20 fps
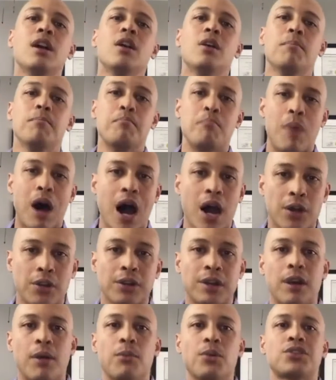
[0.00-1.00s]
model
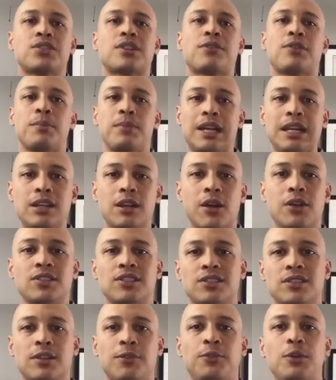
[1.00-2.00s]
that almost everybody knows
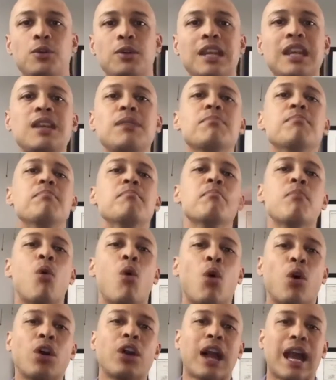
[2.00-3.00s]
is if you eat
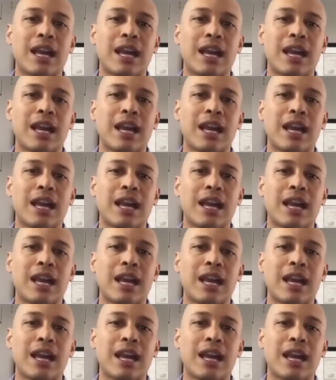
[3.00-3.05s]
more